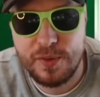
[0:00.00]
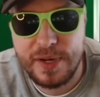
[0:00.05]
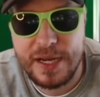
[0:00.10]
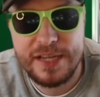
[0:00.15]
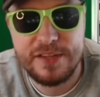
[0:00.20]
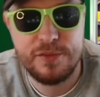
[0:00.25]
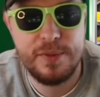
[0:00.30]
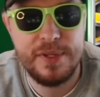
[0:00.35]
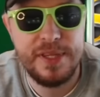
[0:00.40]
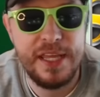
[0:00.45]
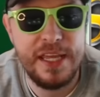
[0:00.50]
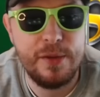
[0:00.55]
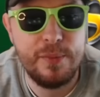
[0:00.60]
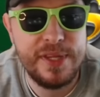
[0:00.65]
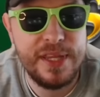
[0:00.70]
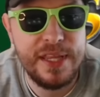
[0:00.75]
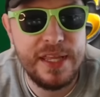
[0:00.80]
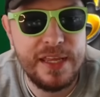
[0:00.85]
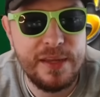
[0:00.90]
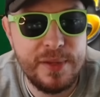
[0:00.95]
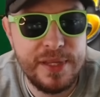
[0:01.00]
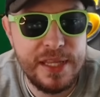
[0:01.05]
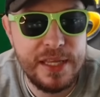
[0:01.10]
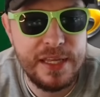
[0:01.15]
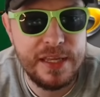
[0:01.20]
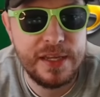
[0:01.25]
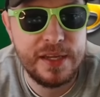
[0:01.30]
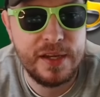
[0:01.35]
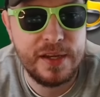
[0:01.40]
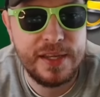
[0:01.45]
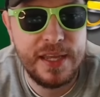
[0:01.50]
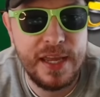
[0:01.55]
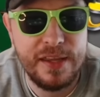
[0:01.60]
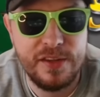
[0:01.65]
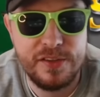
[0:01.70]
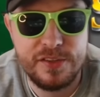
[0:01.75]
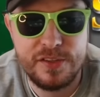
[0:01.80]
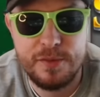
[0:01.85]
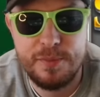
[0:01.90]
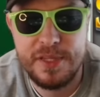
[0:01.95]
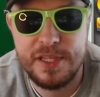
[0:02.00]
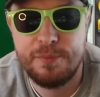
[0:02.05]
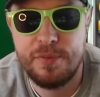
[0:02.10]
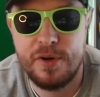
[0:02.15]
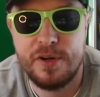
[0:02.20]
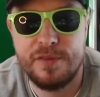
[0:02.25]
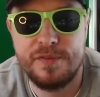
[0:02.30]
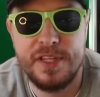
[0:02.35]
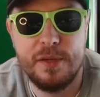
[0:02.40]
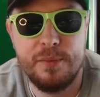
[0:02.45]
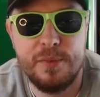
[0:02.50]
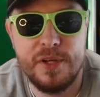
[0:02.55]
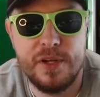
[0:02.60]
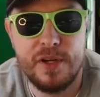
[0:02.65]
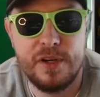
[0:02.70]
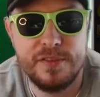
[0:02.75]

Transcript: All right, we're there. Okay, this could be the profit that we're